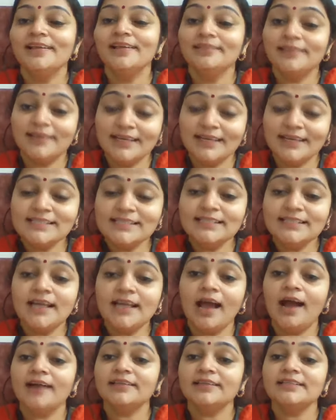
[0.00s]
The reason
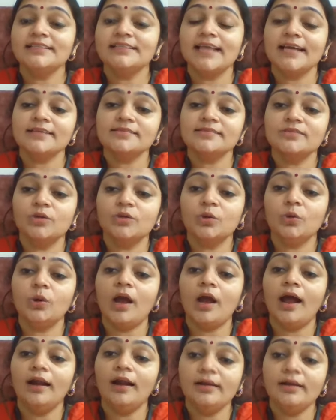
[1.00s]
heart attacks
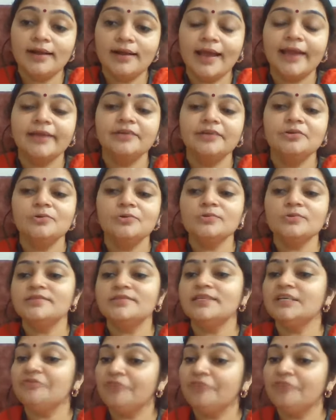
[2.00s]
go undiagnosed
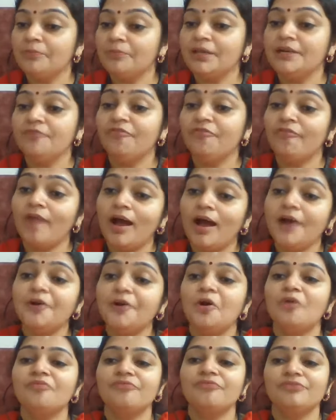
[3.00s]
in women far
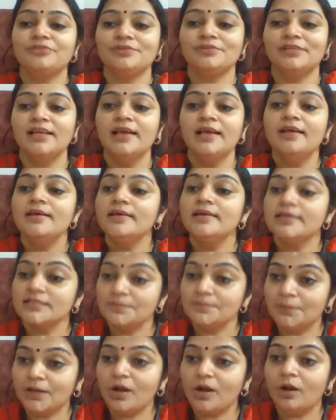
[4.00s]
often
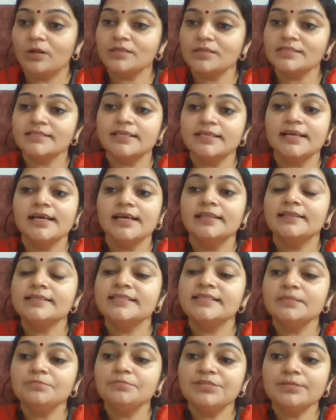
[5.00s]
is because the
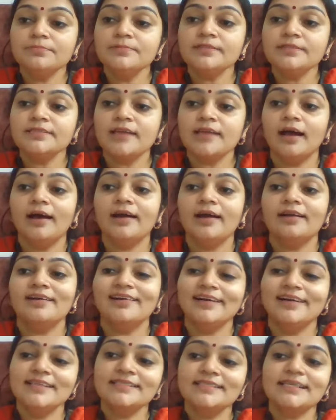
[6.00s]
symptoms are
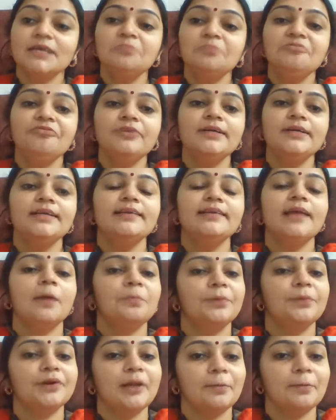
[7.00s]
discomfort in
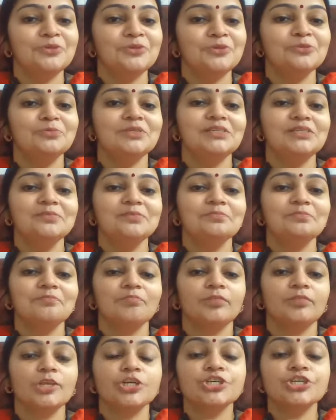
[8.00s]
upper abdomen,
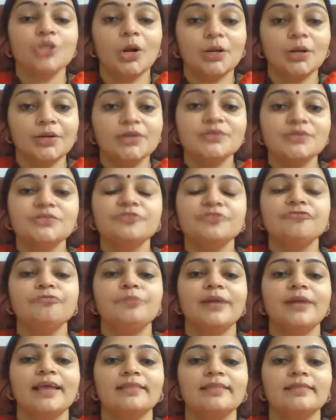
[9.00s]
shortness of
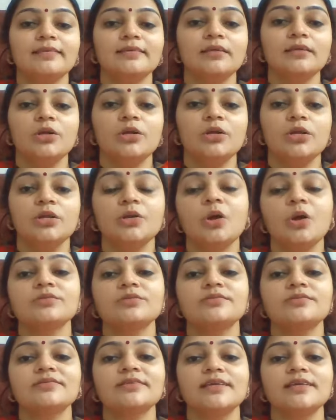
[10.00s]
breath,
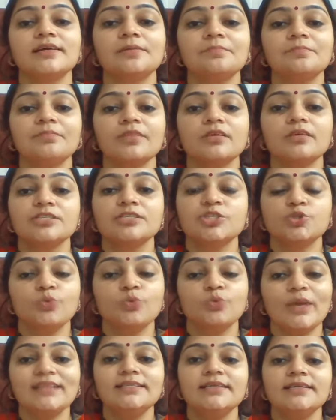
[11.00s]
nausea,
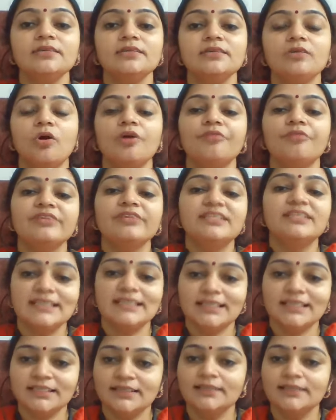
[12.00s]
sweating, or
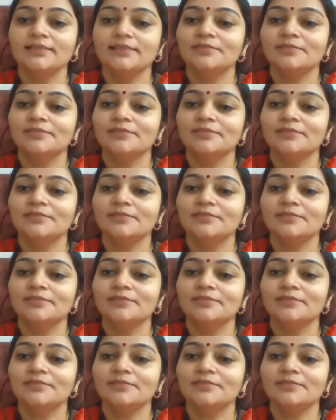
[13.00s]
fatigue.